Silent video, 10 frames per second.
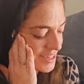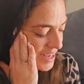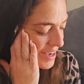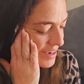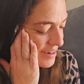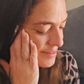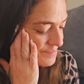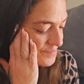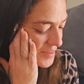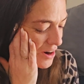
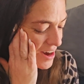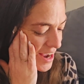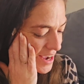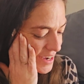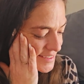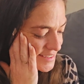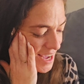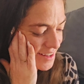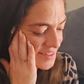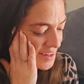All right, guys,
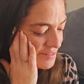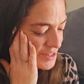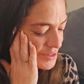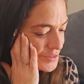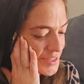I love you.